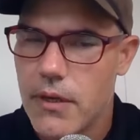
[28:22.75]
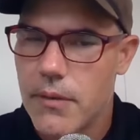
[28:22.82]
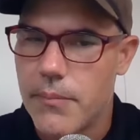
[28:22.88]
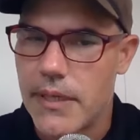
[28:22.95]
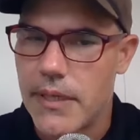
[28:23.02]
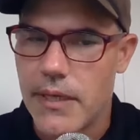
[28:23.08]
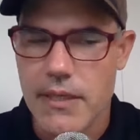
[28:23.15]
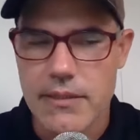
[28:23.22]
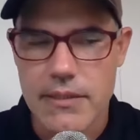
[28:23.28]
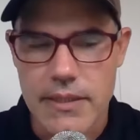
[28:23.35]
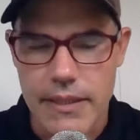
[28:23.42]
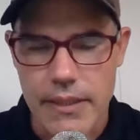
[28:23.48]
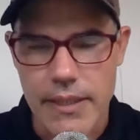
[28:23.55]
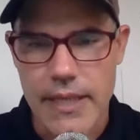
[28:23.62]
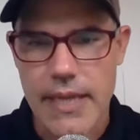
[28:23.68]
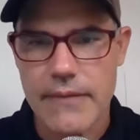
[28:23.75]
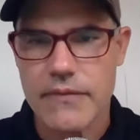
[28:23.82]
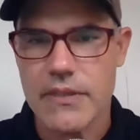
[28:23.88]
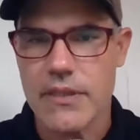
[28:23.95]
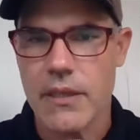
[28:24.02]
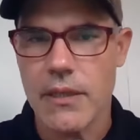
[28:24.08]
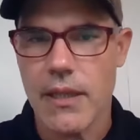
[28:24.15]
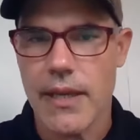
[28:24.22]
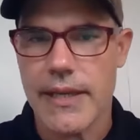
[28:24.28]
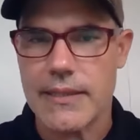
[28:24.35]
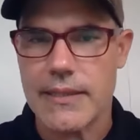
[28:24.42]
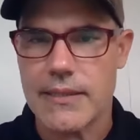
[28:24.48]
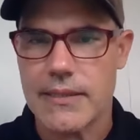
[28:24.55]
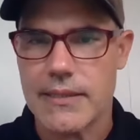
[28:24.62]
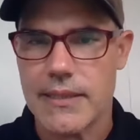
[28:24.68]
because they're going to have sunlight
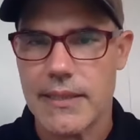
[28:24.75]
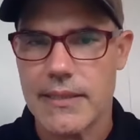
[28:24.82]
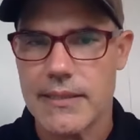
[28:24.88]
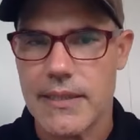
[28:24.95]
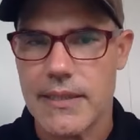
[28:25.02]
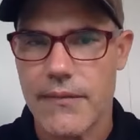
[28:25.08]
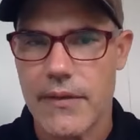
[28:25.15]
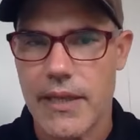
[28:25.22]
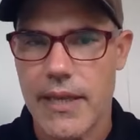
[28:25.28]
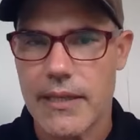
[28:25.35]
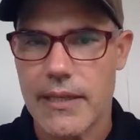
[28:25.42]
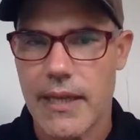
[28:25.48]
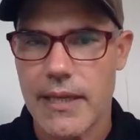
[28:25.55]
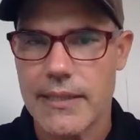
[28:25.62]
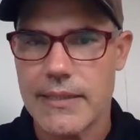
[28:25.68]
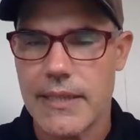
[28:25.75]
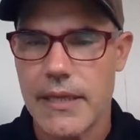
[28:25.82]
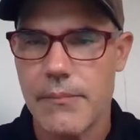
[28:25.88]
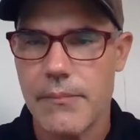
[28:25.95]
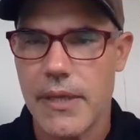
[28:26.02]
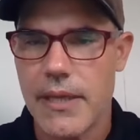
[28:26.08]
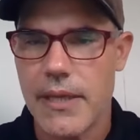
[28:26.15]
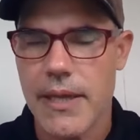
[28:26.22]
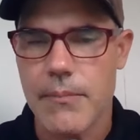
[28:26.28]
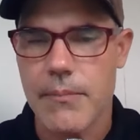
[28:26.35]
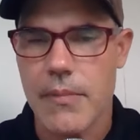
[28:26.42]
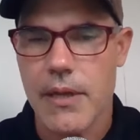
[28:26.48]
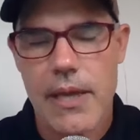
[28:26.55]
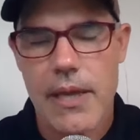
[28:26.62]
at 6, 7, 8, 9, 10 p.m.